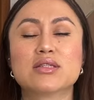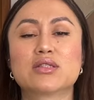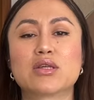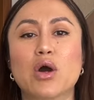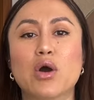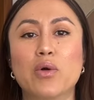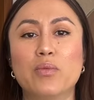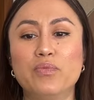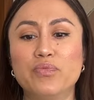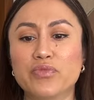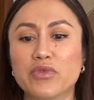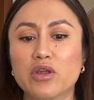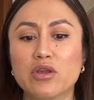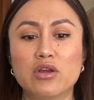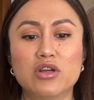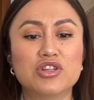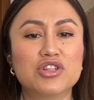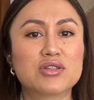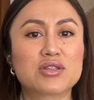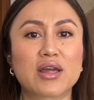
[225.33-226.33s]
So
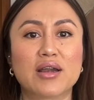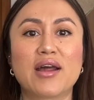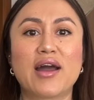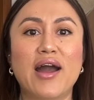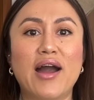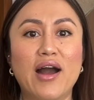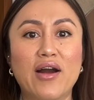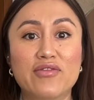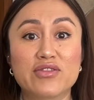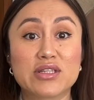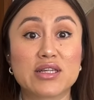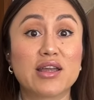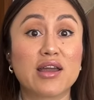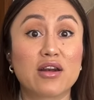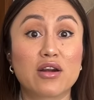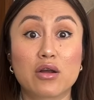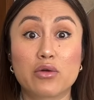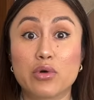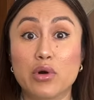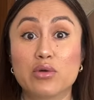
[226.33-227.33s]
you're just going to have to
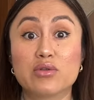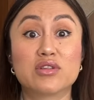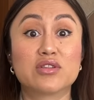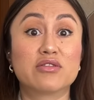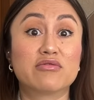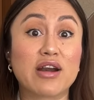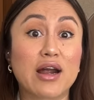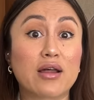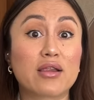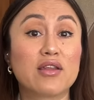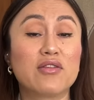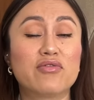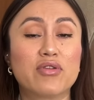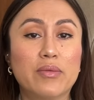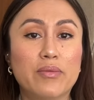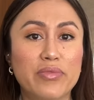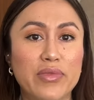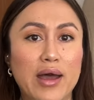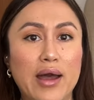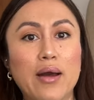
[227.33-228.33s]
get a quote directly
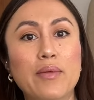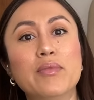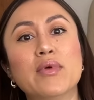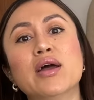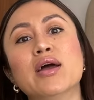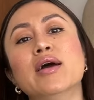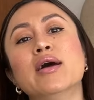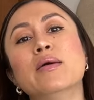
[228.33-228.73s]
from them,